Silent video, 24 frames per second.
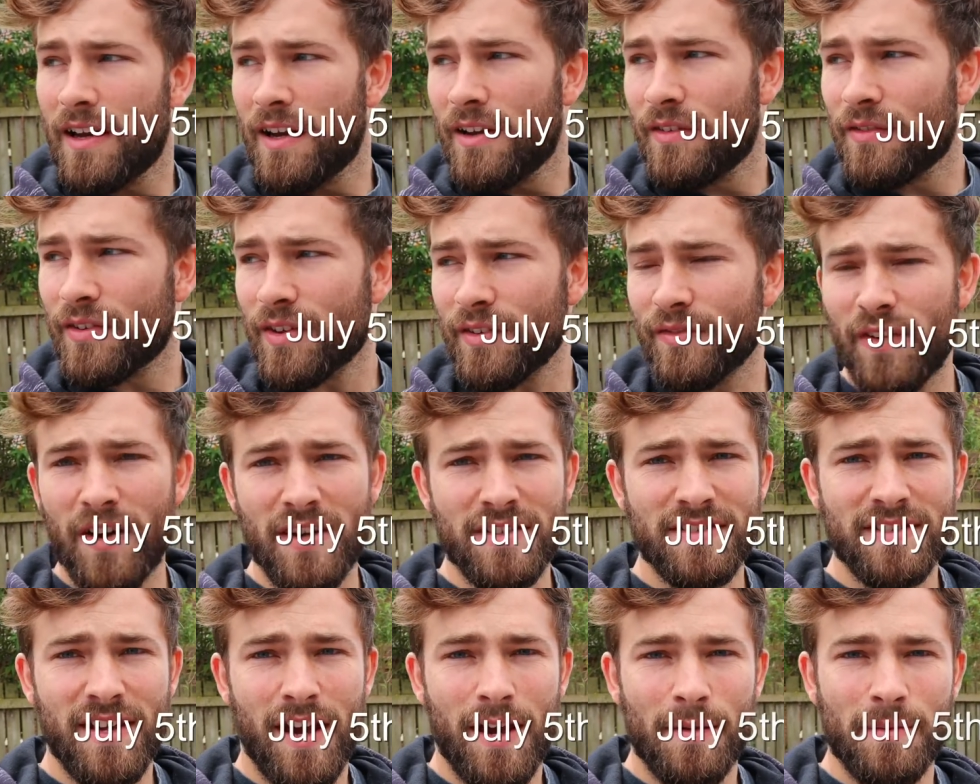For the
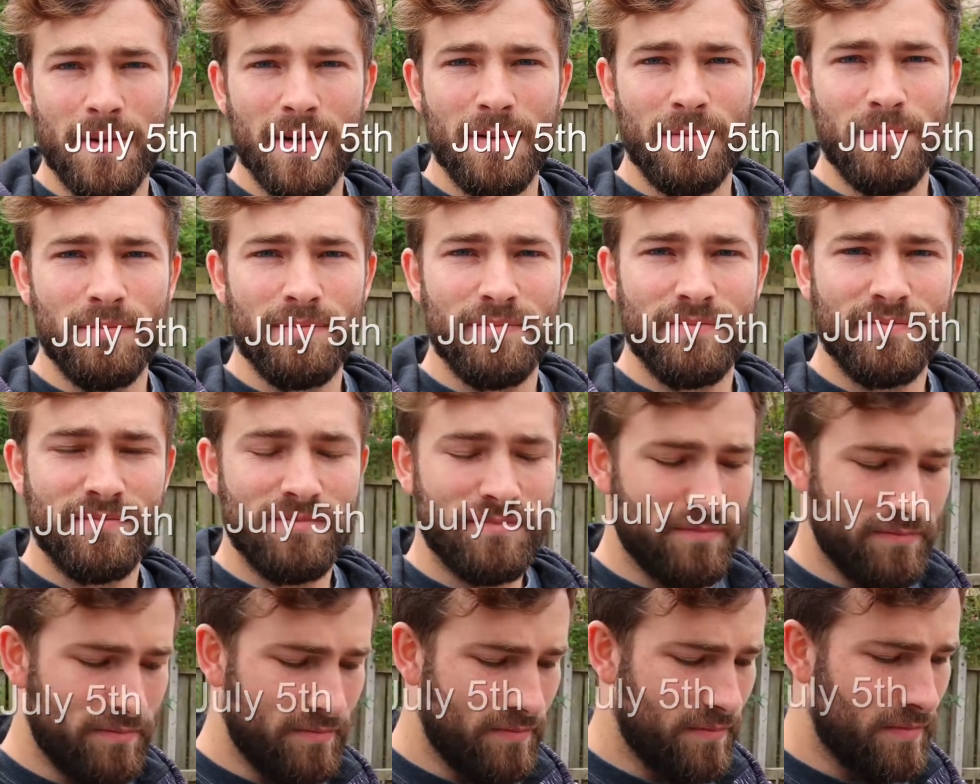first time in I
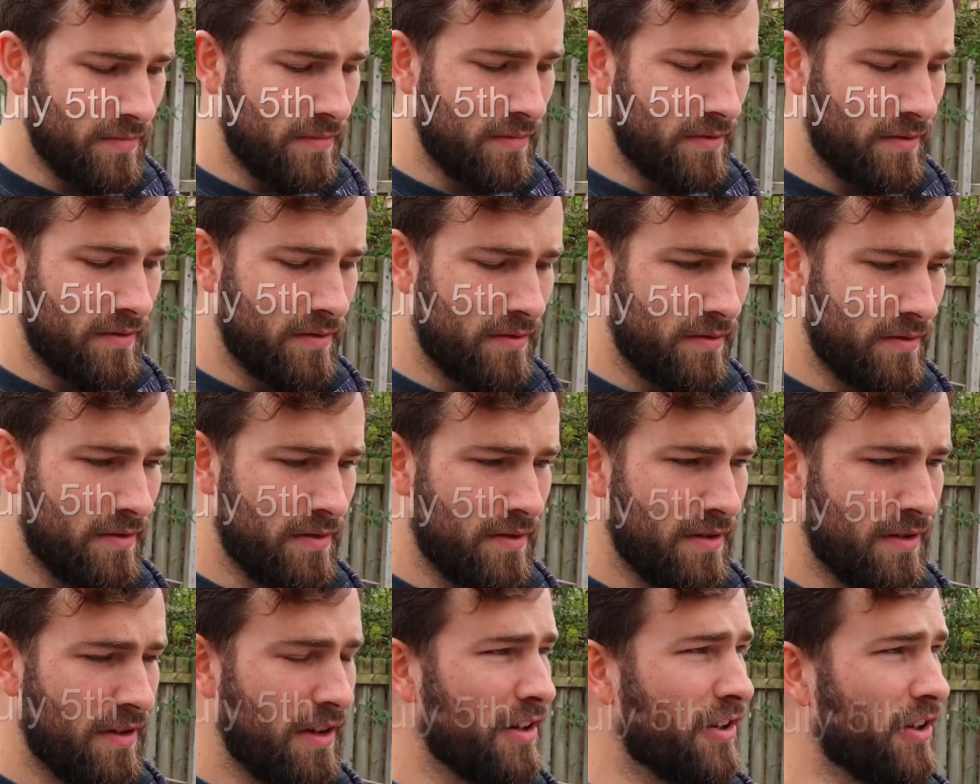
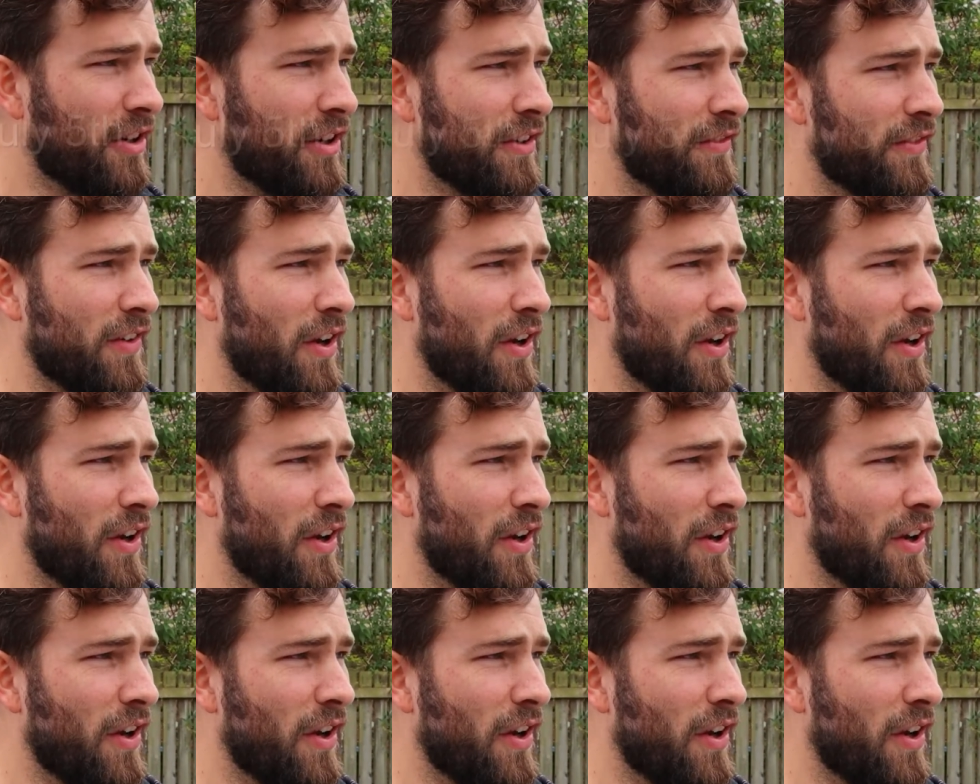don't even